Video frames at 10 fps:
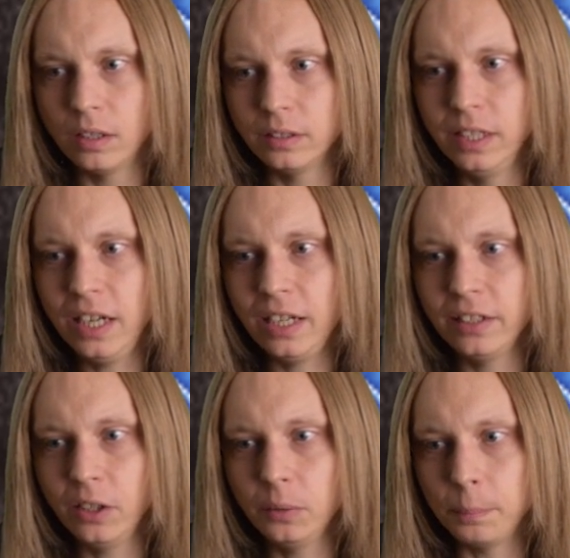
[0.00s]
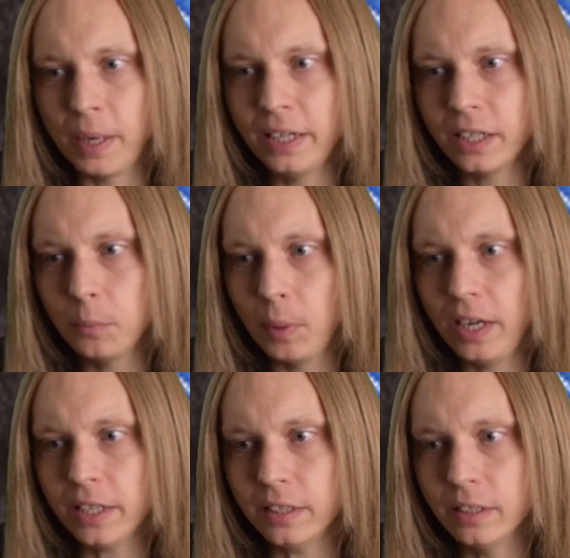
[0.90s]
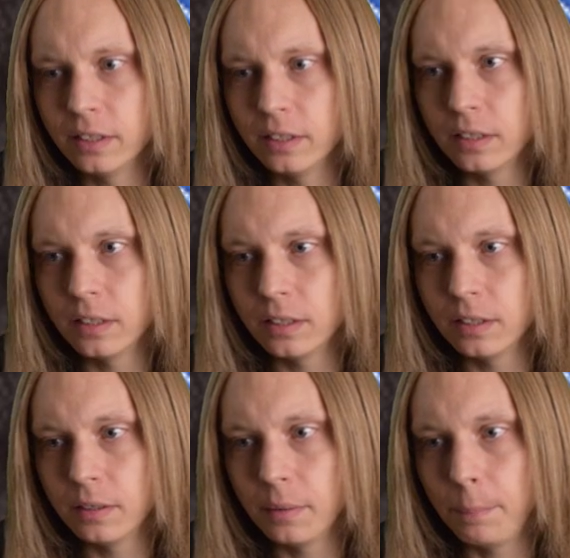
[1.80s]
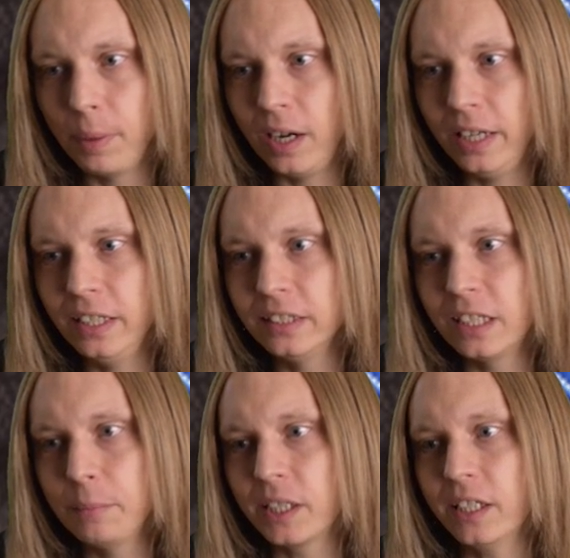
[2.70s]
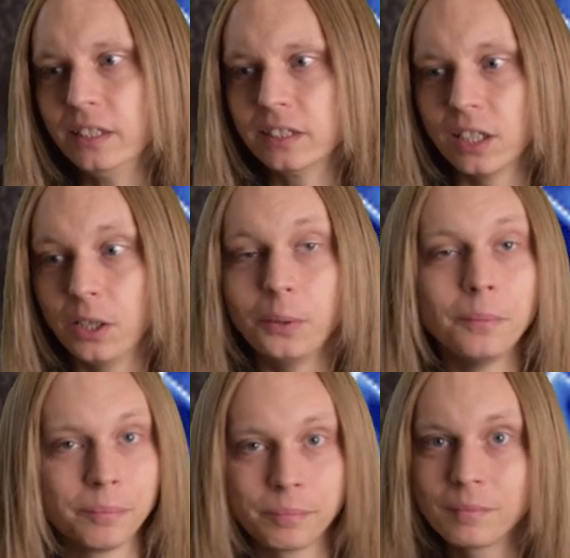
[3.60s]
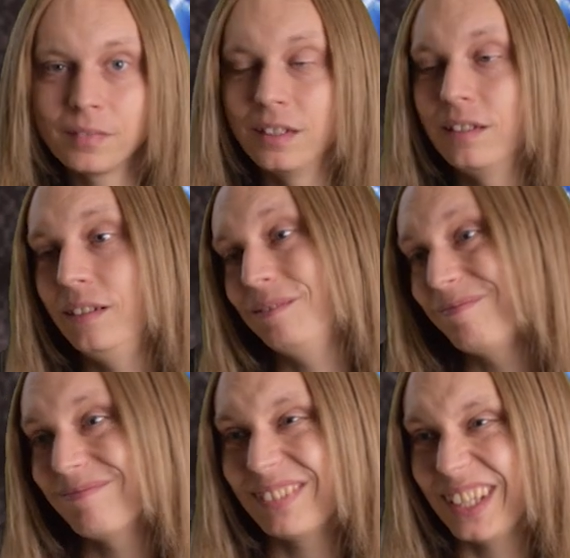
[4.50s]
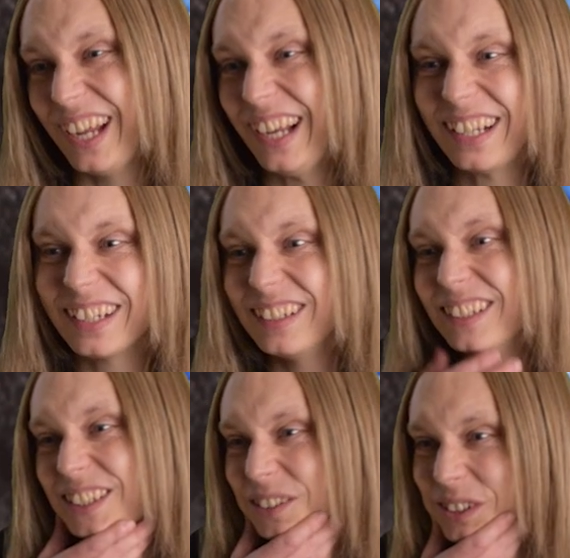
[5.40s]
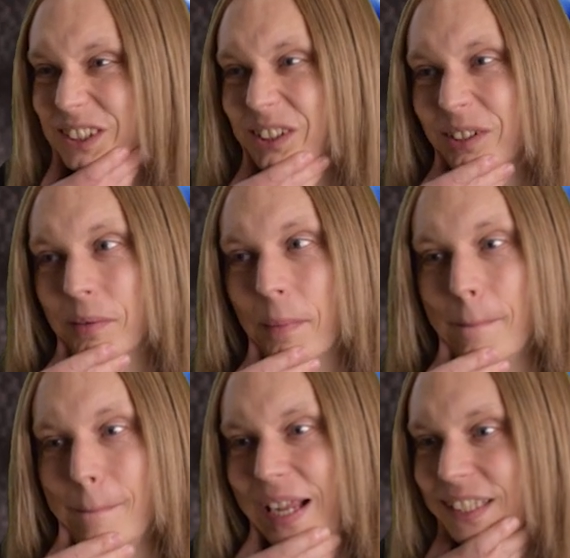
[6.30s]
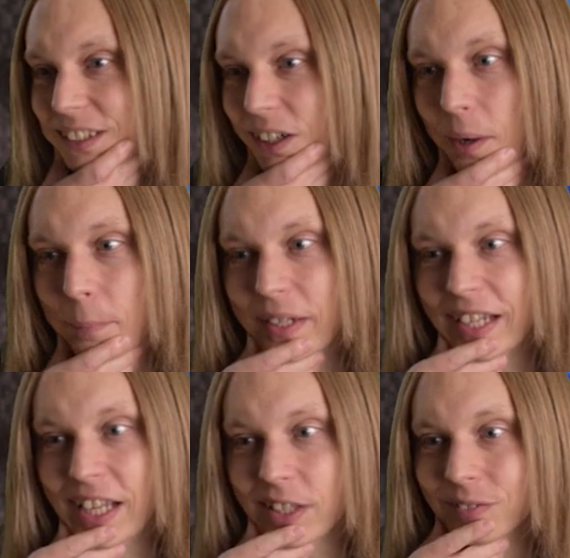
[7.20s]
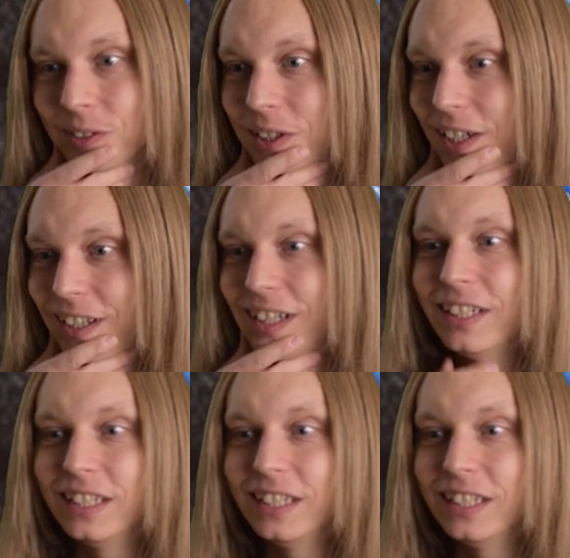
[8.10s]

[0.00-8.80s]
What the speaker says: Yeah, no, panic away. But it is gimmicky, so... like, as long as you don't mess up and hit the wrong colour,